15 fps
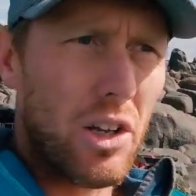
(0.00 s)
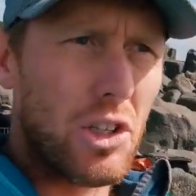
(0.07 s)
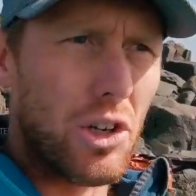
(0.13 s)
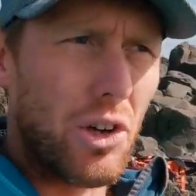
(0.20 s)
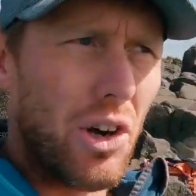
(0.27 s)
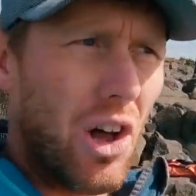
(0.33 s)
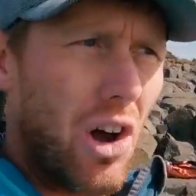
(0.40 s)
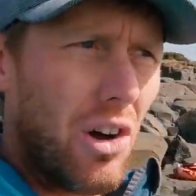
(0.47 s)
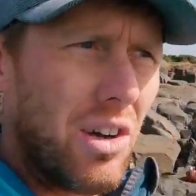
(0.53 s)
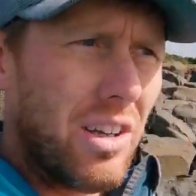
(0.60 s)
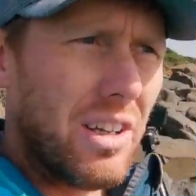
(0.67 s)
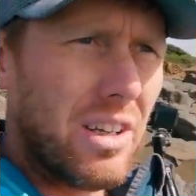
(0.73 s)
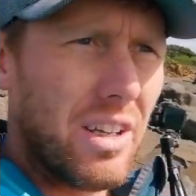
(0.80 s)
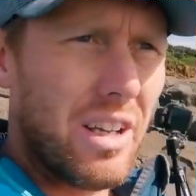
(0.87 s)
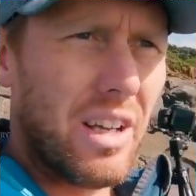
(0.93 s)
too long,
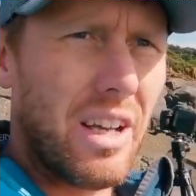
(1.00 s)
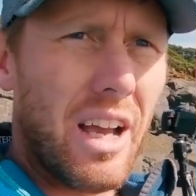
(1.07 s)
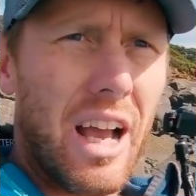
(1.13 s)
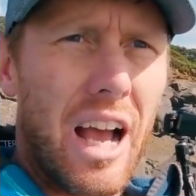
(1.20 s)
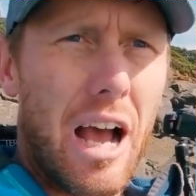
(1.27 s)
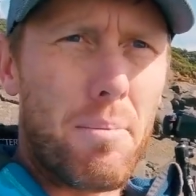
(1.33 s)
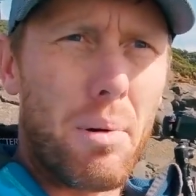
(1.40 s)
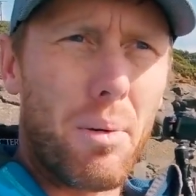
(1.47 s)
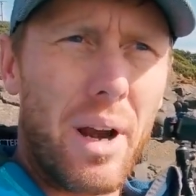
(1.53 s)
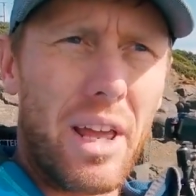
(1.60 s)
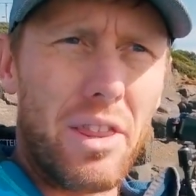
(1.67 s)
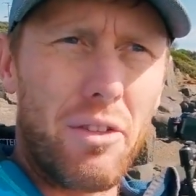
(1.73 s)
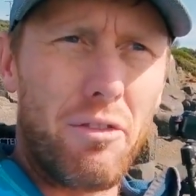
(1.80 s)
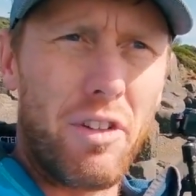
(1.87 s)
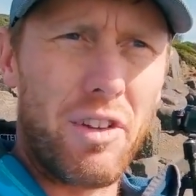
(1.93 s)
up
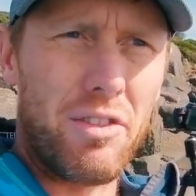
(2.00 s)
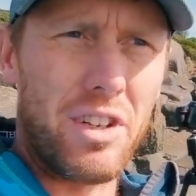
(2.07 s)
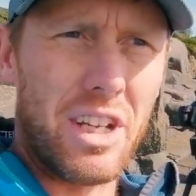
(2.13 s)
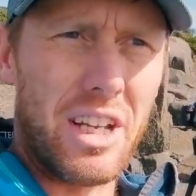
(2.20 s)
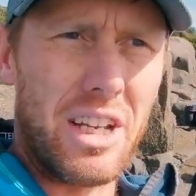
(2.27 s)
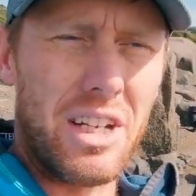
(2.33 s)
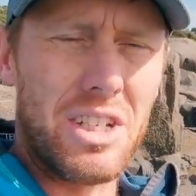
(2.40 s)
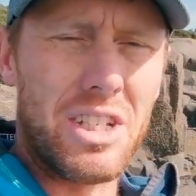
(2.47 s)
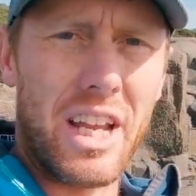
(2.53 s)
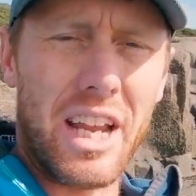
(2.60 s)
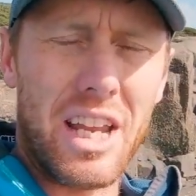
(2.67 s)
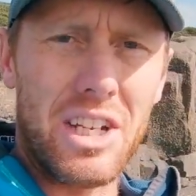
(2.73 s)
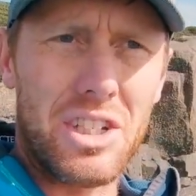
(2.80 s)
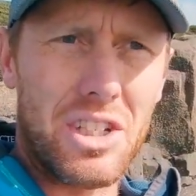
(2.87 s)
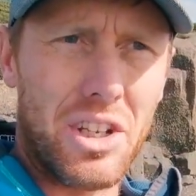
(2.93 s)
around the 15
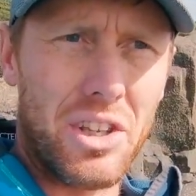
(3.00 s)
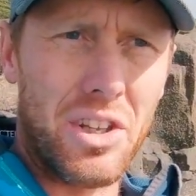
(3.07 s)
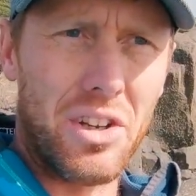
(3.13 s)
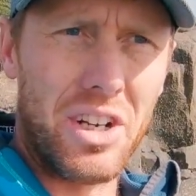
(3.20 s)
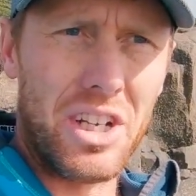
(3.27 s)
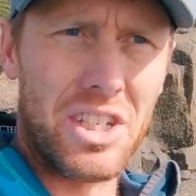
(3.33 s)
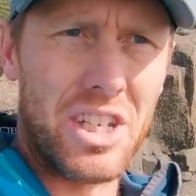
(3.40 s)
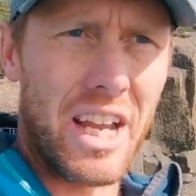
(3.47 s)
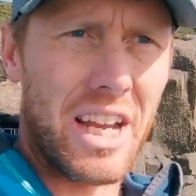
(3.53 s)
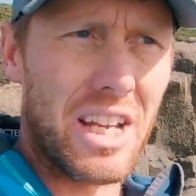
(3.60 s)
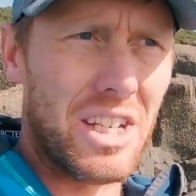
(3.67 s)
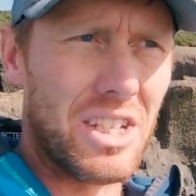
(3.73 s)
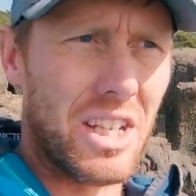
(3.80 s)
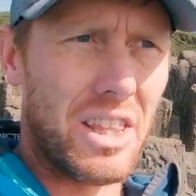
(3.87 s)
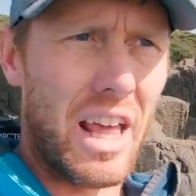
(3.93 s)
seconds to 30
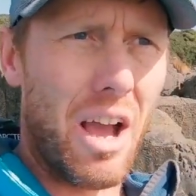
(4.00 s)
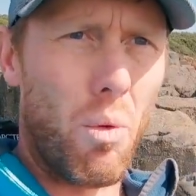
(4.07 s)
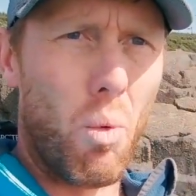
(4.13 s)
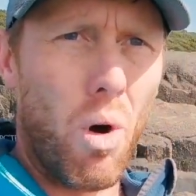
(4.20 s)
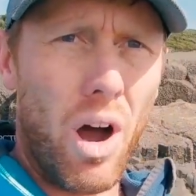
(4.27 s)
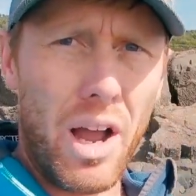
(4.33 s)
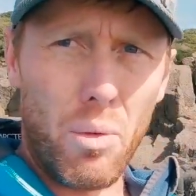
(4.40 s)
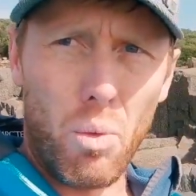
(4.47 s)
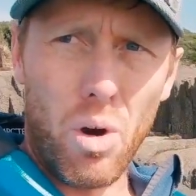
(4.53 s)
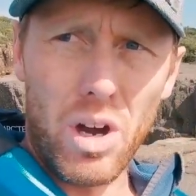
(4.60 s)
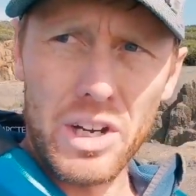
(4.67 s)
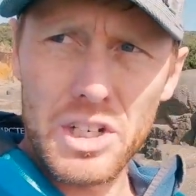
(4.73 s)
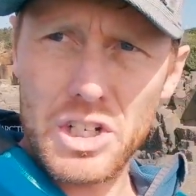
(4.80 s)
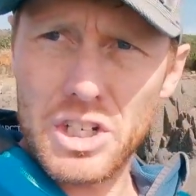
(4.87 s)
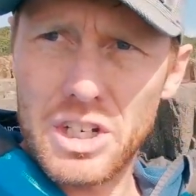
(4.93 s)
seconds, then that
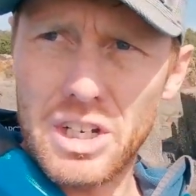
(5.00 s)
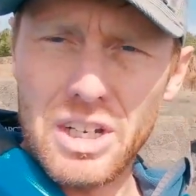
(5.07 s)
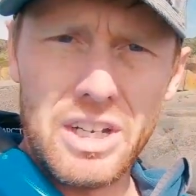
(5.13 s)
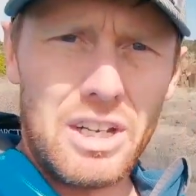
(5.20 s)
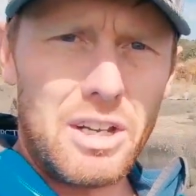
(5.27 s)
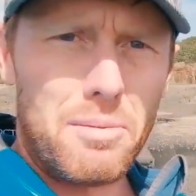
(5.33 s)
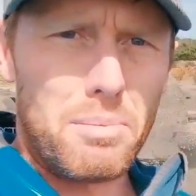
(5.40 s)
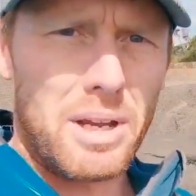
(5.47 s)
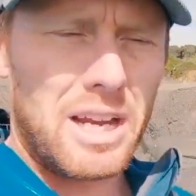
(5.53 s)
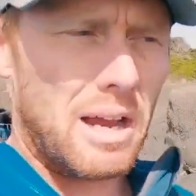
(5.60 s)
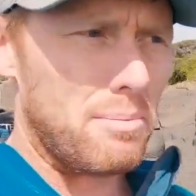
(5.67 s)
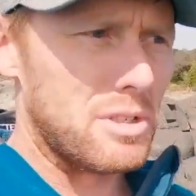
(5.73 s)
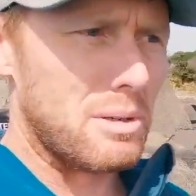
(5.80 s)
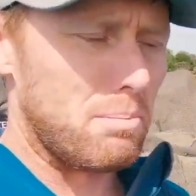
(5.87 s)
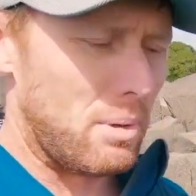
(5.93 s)
whitewash
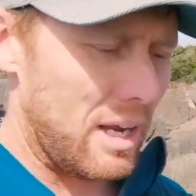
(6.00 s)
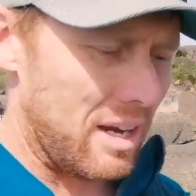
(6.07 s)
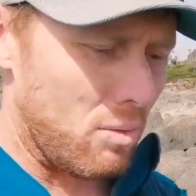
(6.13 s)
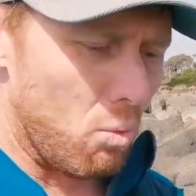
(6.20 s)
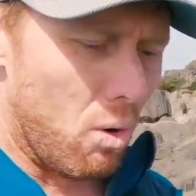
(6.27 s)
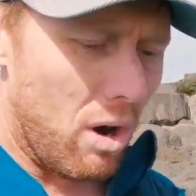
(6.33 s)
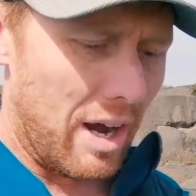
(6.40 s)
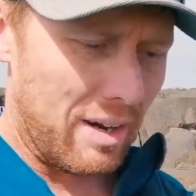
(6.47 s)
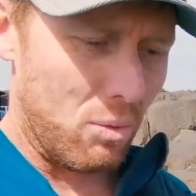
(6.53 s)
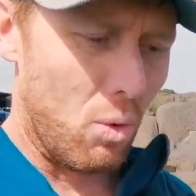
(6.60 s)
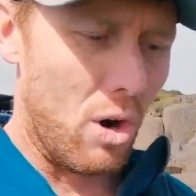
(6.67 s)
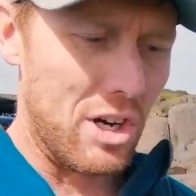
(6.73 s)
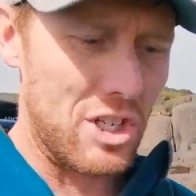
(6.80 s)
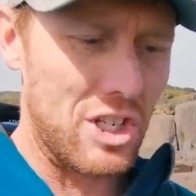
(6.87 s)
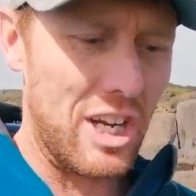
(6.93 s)
becomes a big
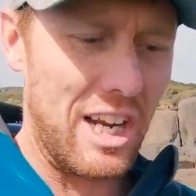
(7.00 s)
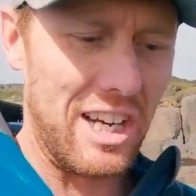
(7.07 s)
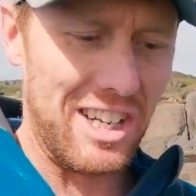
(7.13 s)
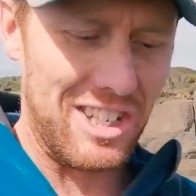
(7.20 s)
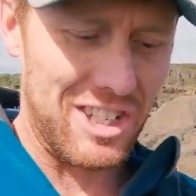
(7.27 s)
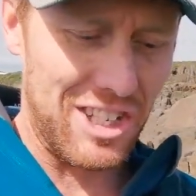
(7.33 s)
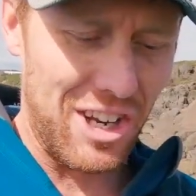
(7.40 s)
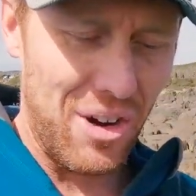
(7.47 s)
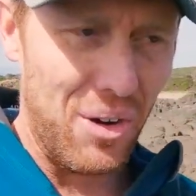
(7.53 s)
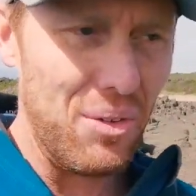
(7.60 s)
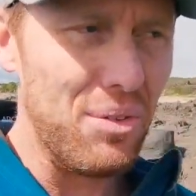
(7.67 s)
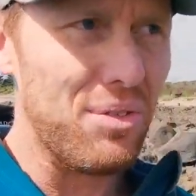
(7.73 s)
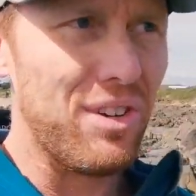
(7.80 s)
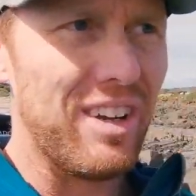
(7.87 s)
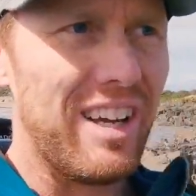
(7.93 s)
whitewash in
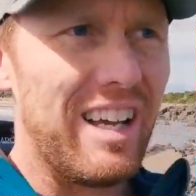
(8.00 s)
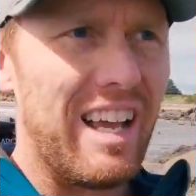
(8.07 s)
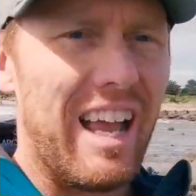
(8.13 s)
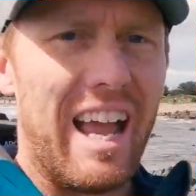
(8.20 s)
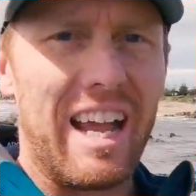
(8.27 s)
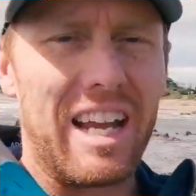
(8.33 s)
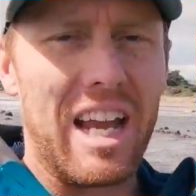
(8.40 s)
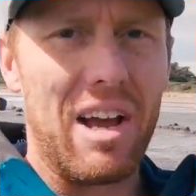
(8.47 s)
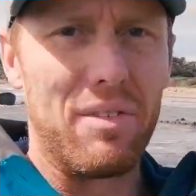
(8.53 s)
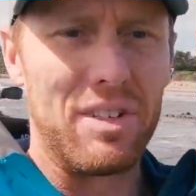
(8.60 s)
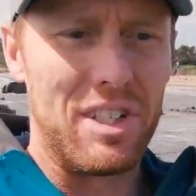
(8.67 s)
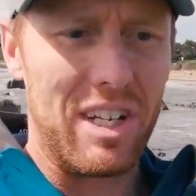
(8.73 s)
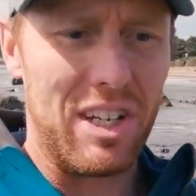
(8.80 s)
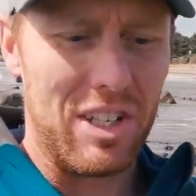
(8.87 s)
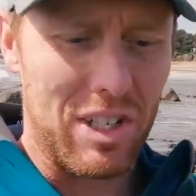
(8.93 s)
itself and
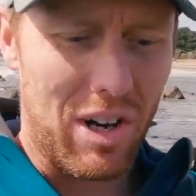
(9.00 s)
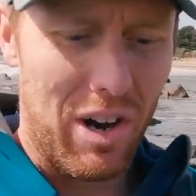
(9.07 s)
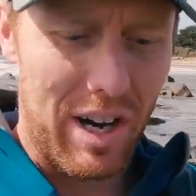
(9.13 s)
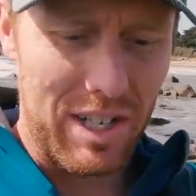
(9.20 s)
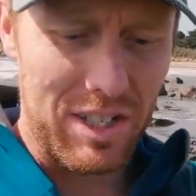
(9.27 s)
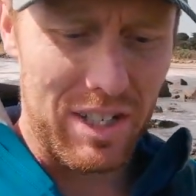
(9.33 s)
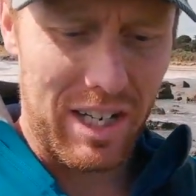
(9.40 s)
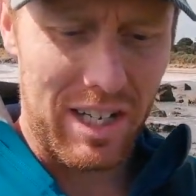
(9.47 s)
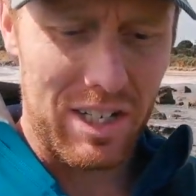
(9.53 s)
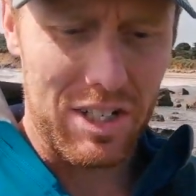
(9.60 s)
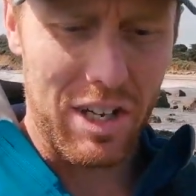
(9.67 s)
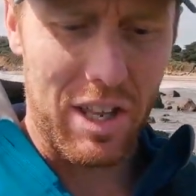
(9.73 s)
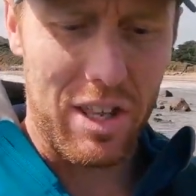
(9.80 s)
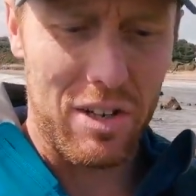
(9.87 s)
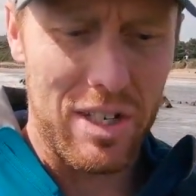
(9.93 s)
covers the entire scene.
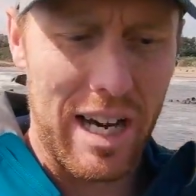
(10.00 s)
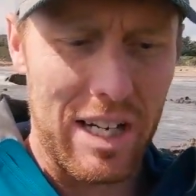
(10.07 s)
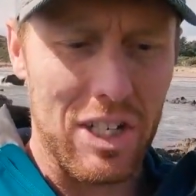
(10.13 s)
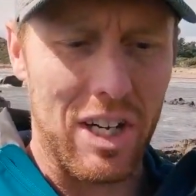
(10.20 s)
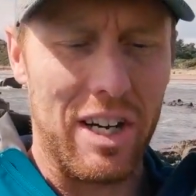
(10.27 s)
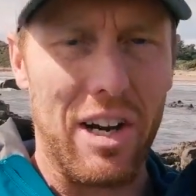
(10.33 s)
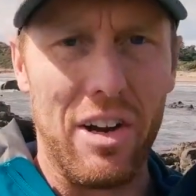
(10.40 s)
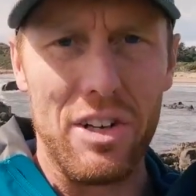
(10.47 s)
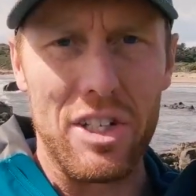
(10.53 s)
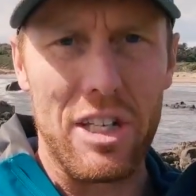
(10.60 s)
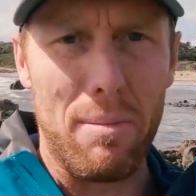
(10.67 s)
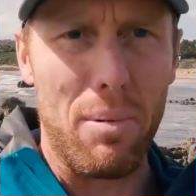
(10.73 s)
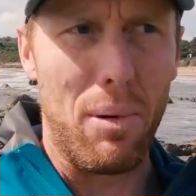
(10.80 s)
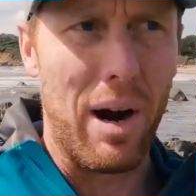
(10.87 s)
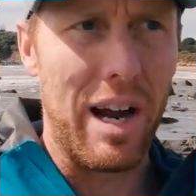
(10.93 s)
So there's actually no
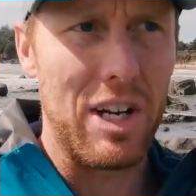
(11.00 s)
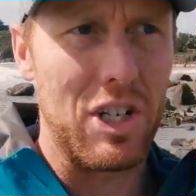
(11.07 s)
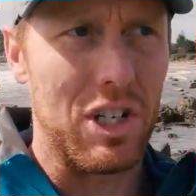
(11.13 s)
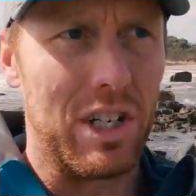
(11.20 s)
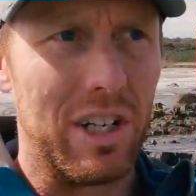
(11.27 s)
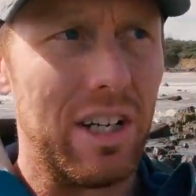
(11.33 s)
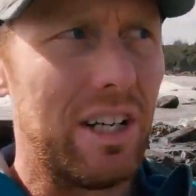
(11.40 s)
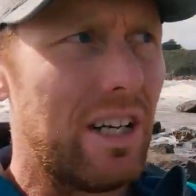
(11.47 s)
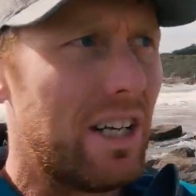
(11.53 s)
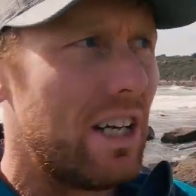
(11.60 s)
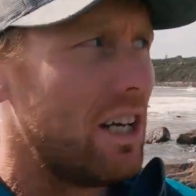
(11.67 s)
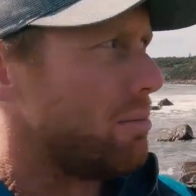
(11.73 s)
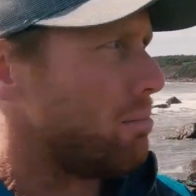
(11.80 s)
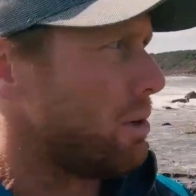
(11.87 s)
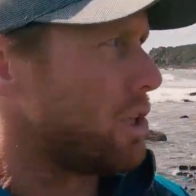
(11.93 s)
separation
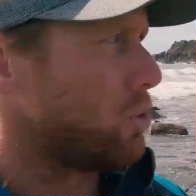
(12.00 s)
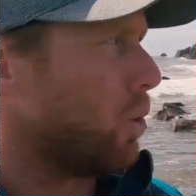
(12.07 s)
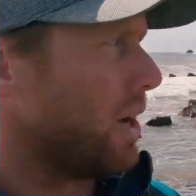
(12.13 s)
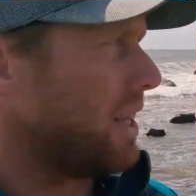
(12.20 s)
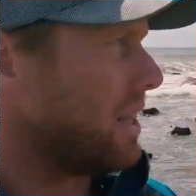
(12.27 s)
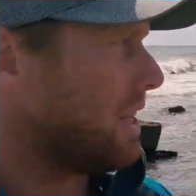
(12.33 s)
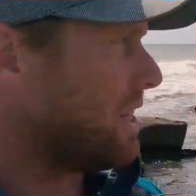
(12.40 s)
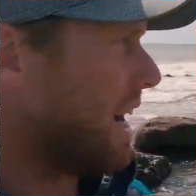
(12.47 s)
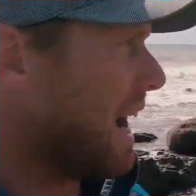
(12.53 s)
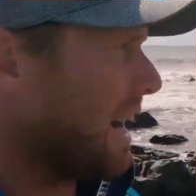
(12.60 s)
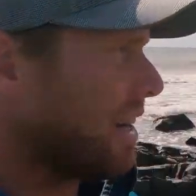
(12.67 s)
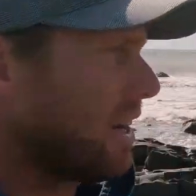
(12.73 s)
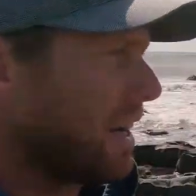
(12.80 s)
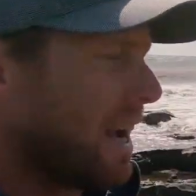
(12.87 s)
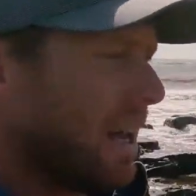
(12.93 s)
between the
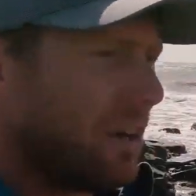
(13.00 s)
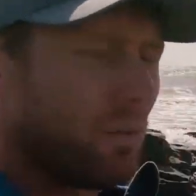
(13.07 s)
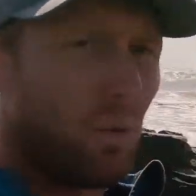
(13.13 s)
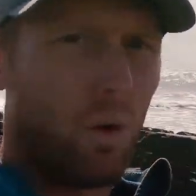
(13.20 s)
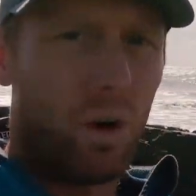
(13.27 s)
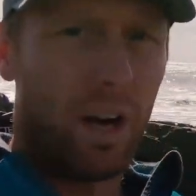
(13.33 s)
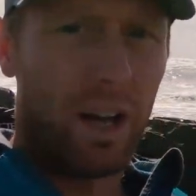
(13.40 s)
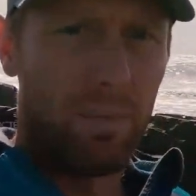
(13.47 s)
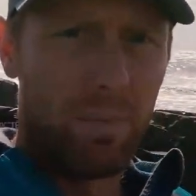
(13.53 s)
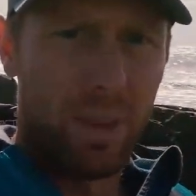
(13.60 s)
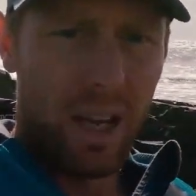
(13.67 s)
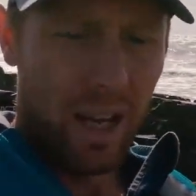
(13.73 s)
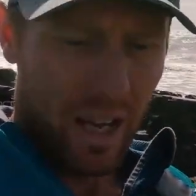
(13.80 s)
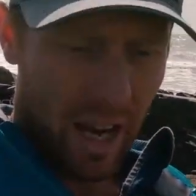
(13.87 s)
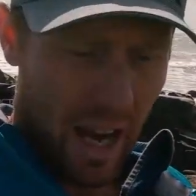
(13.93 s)
darker coloured water
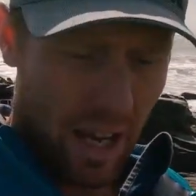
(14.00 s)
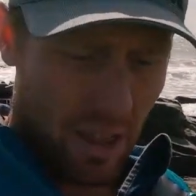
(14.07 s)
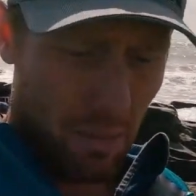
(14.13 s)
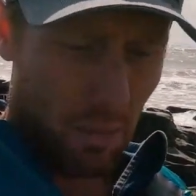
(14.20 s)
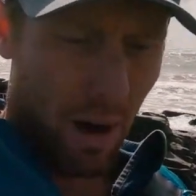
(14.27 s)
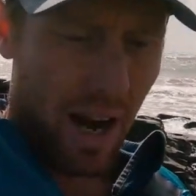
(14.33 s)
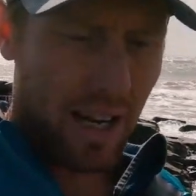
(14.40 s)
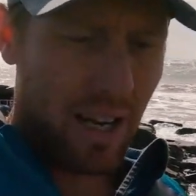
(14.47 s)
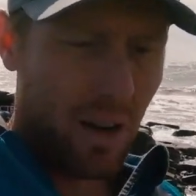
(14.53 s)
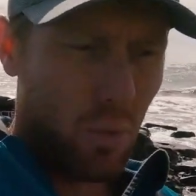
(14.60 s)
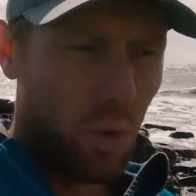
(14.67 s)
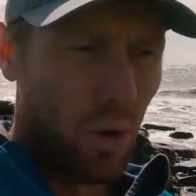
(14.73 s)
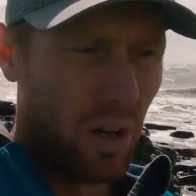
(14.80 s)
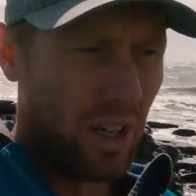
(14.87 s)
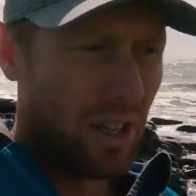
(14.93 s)
and the
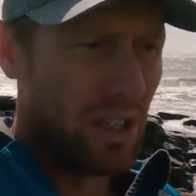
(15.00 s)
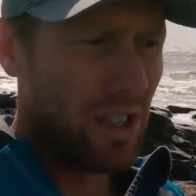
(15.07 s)
breaking water.